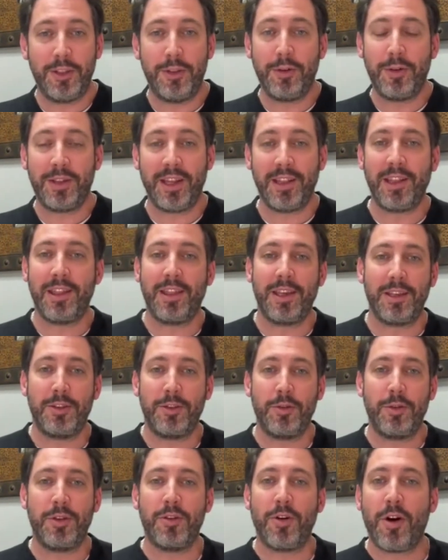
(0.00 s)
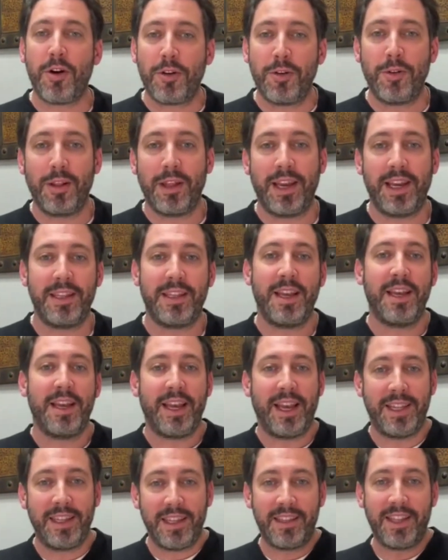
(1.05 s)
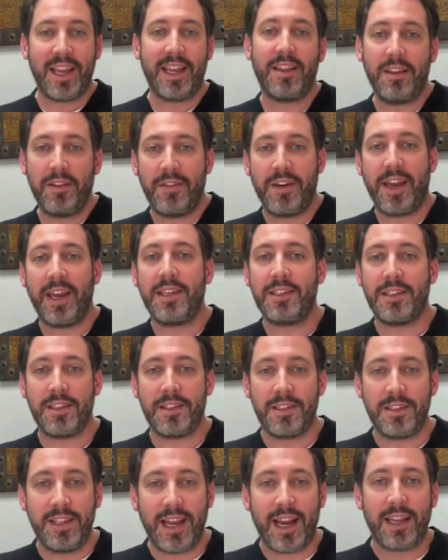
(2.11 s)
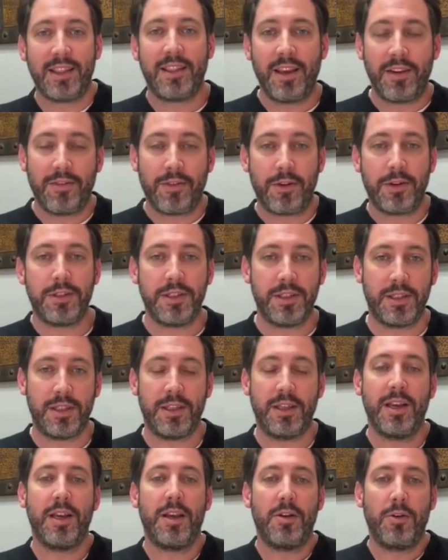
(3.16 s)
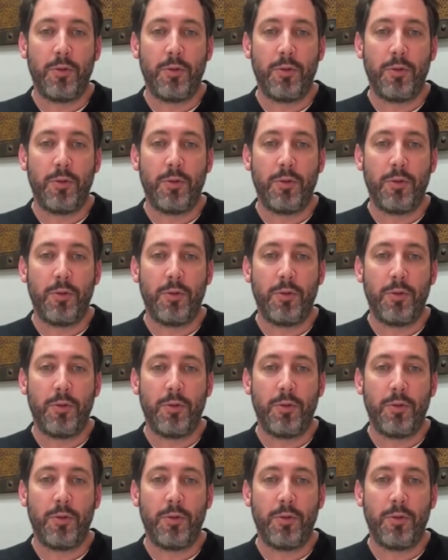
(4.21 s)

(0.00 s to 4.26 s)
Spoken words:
doing anything to inoculate in a daily basis that diversity.